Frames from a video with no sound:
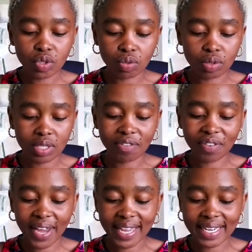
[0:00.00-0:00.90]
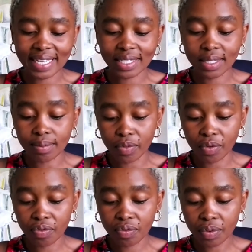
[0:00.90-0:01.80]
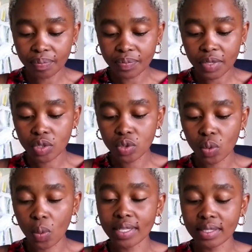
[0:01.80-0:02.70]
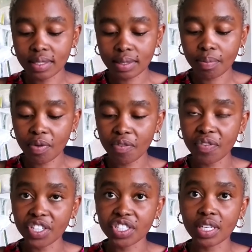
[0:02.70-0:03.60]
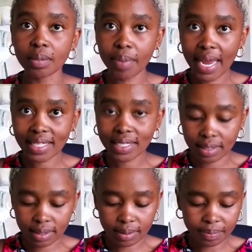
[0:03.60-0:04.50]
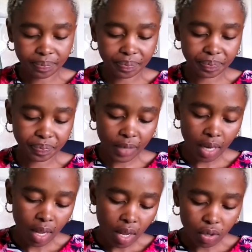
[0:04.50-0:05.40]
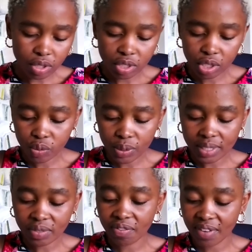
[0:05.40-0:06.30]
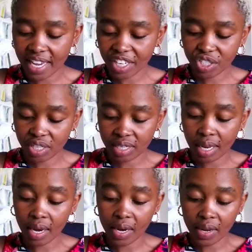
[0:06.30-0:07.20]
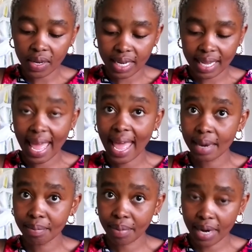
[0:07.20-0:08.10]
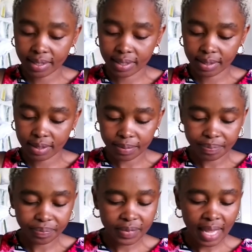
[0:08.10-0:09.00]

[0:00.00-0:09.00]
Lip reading: to define its move towards professional practice. Continuous reflection, learning, and practice.